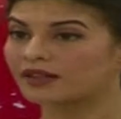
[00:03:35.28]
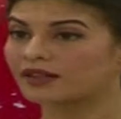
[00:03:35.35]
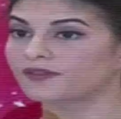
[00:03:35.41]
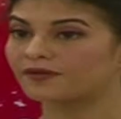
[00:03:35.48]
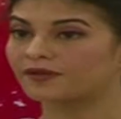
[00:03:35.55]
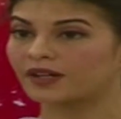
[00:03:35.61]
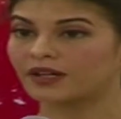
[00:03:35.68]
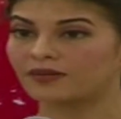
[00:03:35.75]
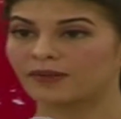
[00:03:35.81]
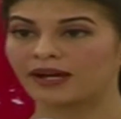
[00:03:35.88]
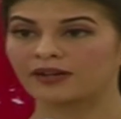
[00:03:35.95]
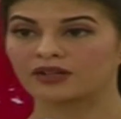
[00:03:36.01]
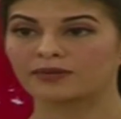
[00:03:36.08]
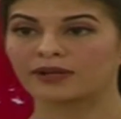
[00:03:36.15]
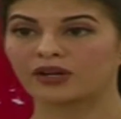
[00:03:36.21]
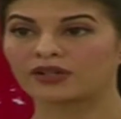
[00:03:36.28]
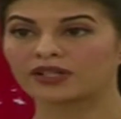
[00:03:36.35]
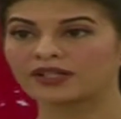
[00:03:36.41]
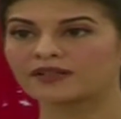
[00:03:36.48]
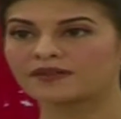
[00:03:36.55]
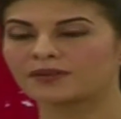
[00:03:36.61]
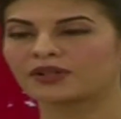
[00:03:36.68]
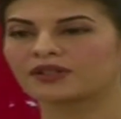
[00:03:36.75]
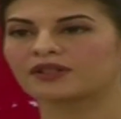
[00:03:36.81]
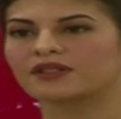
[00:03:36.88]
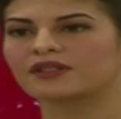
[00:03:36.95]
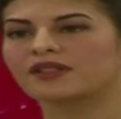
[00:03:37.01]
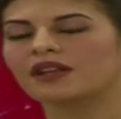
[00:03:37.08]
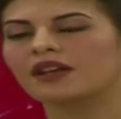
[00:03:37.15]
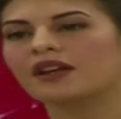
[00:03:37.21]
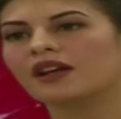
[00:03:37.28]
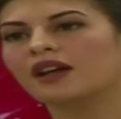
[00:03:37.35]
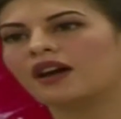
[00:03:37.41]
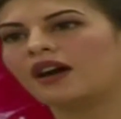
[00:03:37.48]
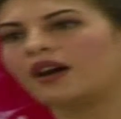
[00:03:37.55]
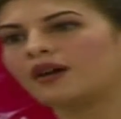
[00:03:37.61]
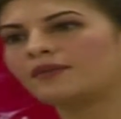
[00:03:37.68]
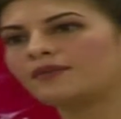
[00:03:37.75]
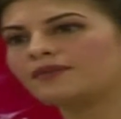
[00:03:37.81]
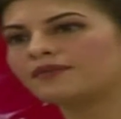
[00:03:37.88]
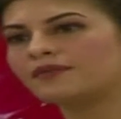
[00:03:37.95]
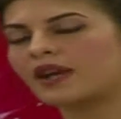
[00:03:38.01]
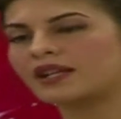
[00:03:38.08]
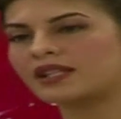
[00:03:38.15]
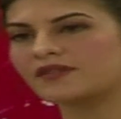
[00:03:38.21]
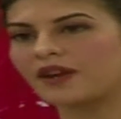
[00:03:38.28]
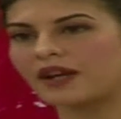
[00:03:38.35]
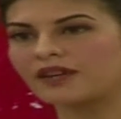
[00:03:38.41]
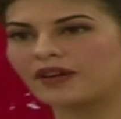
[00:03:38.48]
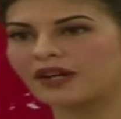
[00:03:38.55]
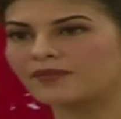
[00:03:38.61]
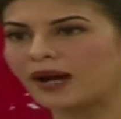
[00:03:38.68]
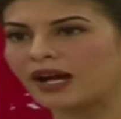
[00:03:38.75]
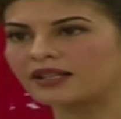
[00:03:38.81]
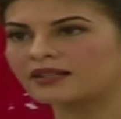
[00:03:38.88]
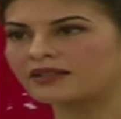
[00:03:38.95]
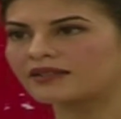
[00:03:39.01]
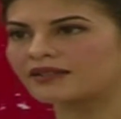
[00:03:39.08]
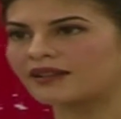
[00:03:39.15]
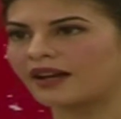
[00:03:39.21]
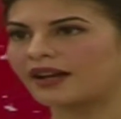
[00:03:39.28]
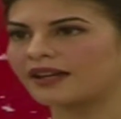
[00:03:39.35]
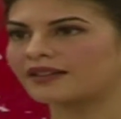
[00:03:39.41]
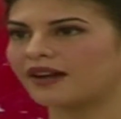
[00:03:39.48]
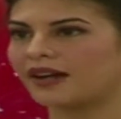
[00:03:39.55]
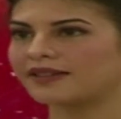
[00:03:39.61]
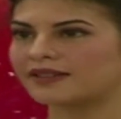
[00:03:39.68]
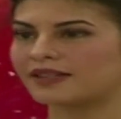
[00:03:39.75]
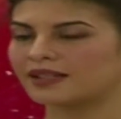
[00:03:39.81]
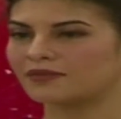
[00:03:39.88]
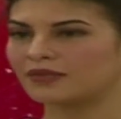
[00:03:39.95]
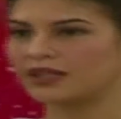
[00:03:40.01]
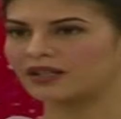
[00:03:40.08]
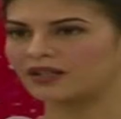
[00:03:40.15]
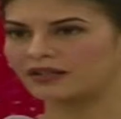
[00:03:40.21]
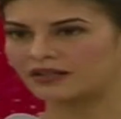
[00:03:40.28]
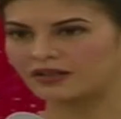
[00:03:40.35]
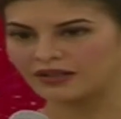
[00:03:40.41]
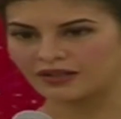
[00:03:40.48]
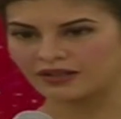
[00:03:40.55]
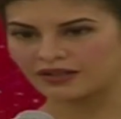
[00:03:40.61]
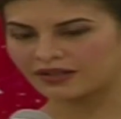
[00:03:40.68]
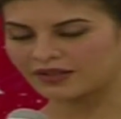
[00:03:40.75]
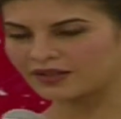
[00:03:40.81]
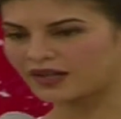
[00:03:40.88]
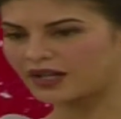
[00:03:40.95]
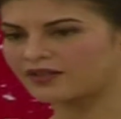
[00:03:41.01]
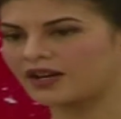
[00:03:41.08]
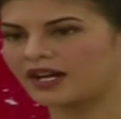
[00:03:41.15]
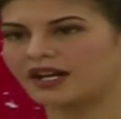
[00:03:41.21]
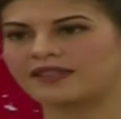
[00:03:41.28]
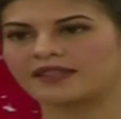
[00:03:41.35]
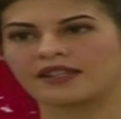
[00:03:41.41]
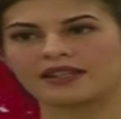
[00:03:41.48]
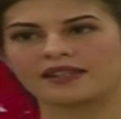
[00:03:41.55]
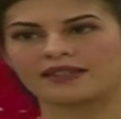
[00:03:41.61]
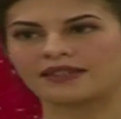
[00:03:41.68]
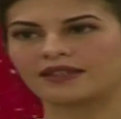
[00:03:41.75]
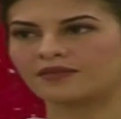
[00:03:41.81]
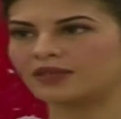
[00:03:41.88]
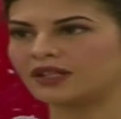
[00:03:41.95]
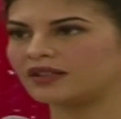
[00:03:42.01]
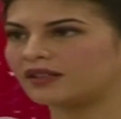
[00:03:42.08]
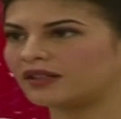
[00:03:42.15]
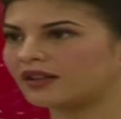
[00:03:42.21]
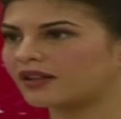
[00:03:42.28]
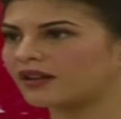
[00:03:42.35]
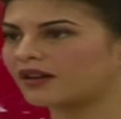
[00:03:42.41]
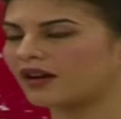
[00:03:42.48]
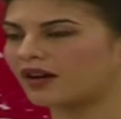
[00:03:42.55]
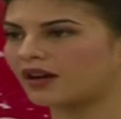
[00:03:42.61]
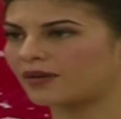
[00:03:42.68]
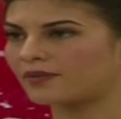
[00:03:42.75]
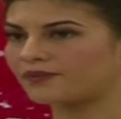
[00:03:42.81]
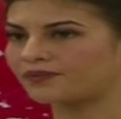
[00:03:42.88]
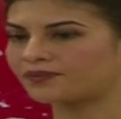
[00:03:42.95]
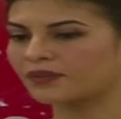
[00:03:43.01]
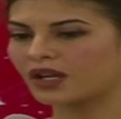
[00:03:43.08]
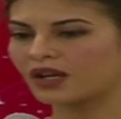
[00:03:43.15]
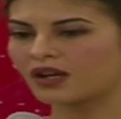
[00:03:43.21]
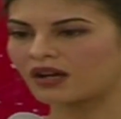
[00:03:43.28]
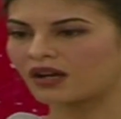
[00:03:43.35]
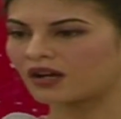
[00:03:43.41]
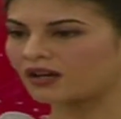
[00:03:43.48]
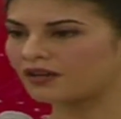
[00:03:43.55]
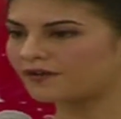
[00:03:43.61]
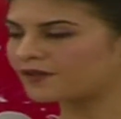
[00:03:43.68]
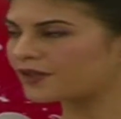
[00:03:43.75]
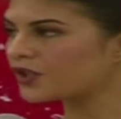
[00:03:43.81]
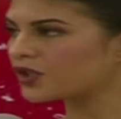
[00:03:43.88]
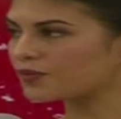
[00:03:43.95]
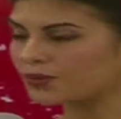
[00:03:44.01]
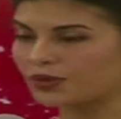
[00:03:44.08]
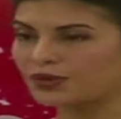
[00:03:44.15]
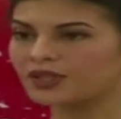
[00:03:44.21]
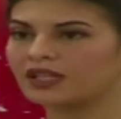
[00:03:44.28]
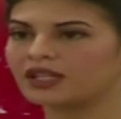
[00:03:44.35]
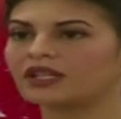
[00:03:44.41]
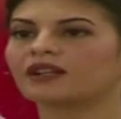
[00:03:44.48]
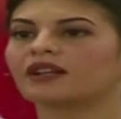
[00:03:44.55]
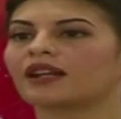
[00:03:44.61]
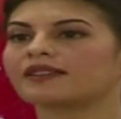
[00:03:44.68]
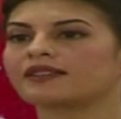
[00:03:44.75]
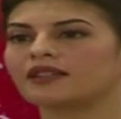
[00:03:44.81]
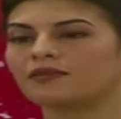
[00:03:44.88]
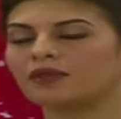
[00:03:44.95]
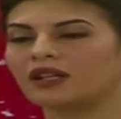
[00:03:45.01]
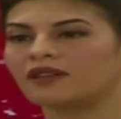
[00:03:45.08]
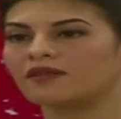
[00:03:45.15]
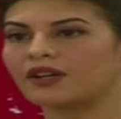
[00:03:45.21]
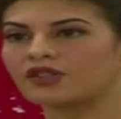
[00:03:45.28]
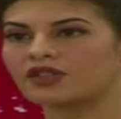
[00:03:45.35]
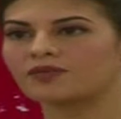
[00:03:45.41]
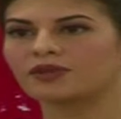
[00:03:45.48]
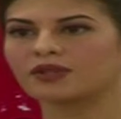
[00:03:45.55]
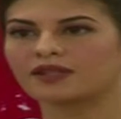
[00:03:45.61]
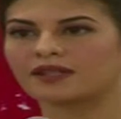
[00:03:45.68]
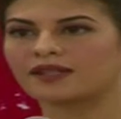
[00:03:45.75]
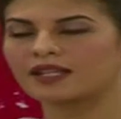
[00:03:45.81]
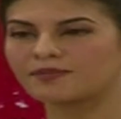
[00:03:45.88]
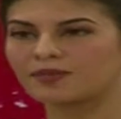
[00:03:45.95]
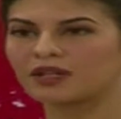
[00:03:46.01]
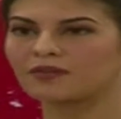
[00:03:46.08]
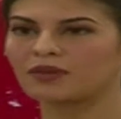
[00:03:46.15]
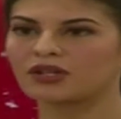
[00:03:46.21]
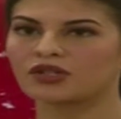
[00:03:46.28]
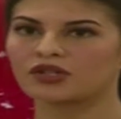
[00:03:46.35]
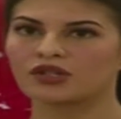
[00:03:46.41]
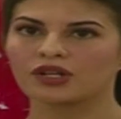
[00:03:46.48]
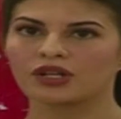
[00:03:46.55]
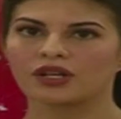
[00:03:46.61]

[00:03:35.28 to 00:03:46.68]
of macrobiotics, because and it's very, very balanced. I see him eating his red rice, and I see him eating fish protein, and I see him eating vegetables, and that's pretty much